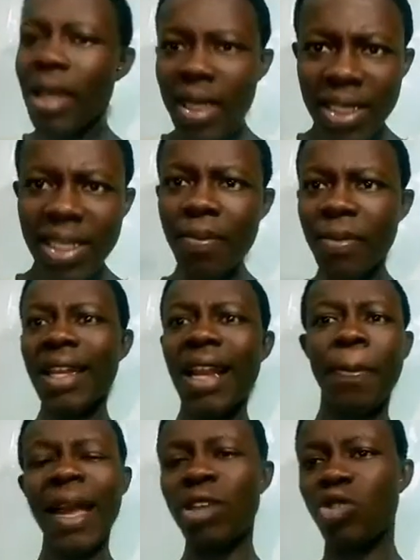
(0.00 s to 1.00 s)
same thing
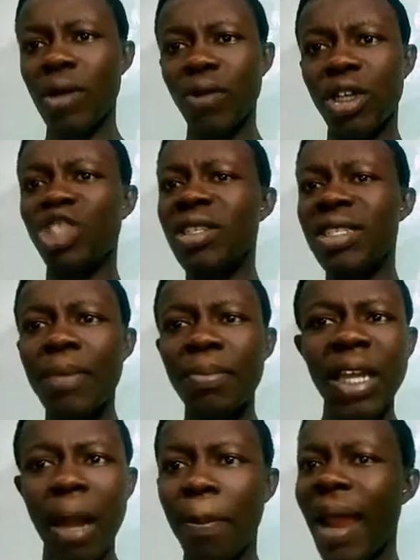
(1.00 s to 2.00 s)
applies to education, same
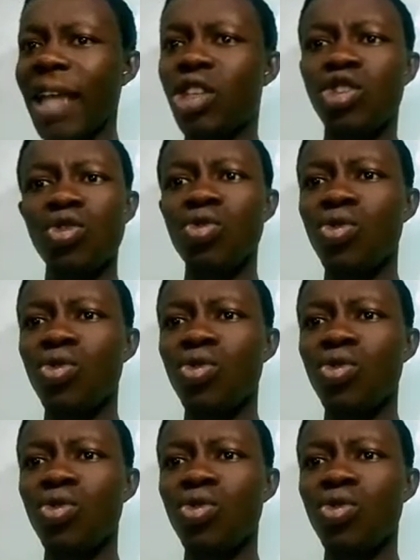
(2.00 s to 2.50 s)
thing applies to,